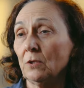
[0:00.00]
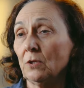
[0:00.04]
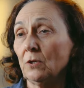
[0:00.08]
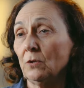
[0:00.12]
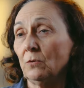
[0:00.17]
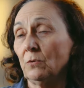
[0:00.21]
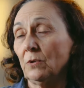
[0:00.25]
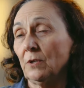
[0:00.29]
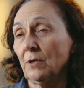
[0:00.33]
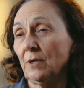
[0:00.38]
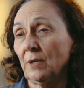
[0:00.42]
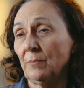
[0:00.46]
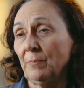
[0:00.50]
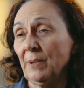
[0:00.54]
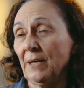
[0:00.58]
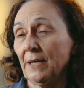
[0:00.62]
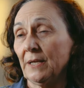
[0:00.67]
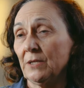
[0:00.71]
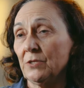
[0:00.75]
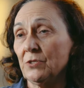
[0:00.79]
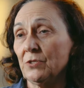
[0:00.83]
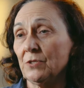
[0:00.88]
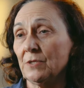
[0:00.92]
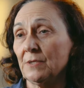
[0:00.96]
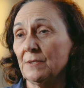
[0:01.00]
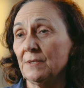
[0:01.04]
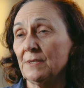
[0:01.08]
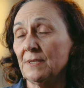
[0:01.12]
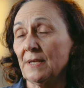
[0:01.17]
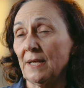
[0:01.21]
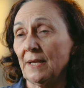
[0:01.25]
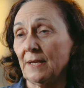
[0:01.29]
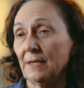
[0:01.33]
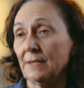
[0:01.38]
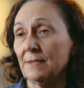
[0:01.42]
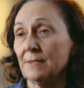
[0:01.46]
lower a patient's
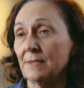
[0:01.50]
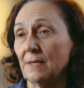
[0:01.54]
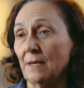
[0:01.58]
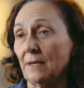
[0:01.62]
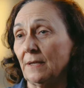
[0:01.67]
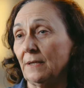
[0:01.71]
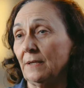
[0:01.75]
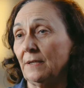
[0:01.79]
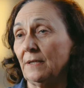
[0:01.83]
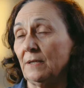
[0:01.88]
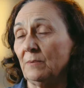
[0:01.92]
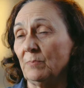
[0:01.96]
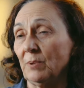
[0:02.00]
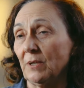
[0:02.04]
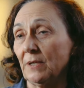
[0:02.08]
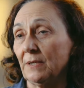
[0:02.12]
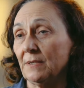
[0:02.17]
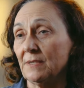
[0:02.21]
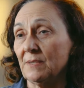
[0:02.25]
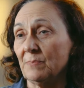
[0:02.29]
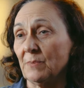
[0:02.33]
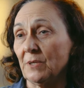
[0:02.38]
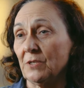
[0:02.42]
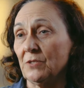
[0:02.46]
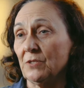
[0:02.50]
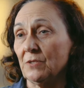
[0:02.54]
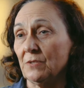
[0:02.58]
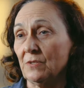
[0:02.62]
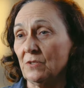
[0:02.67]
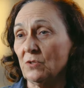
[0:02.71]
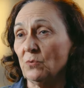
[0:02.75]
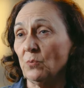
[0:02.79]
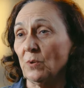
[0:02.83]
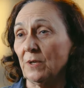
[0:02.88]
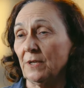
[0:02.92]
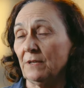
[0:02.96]
anxiety by as much
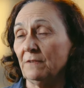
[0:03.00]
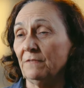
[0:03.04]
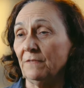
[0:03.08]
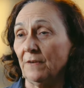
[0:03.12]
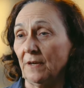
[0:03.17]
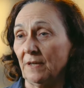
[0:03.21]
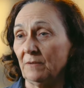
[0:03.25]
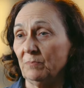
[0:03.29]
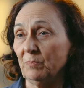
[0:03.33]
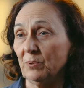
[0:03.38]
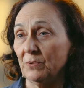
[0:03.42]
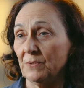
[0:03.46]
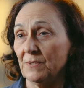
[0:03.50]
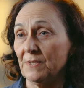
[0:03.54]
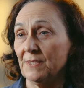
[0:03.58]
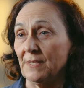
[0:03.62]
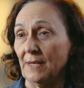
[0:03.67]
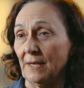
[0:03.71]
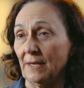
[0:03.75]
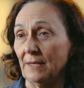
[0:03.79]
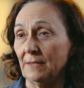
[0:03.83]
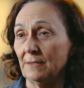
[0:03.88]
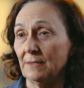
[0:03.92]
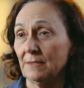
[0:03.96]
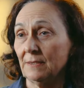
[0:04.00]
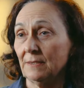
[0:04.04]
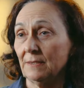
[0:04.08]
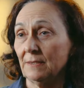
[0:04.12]
as 25%.